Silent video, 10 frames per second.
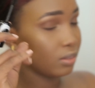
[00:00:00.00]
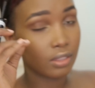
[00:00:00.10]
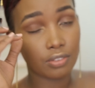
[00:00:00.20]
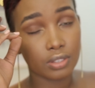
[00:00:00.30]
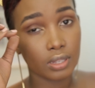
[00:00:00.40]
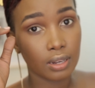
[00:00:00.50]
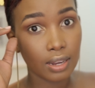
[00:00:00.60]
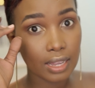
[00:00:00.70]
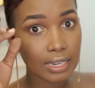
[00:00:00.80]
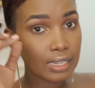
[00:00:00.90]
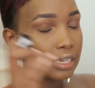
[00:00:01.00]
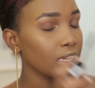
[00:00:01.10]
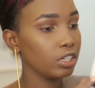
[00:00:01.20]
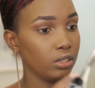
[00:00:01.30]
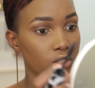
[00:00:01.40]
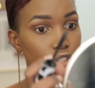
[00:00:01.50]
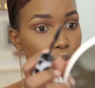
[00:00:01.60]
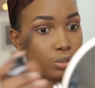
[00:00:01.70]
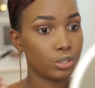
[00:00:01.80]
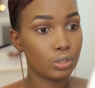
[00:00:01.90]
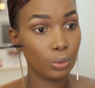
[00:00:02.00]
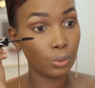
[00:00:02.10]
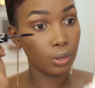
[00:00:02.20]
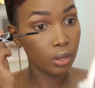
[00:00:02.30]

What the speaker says: They're curly and short, so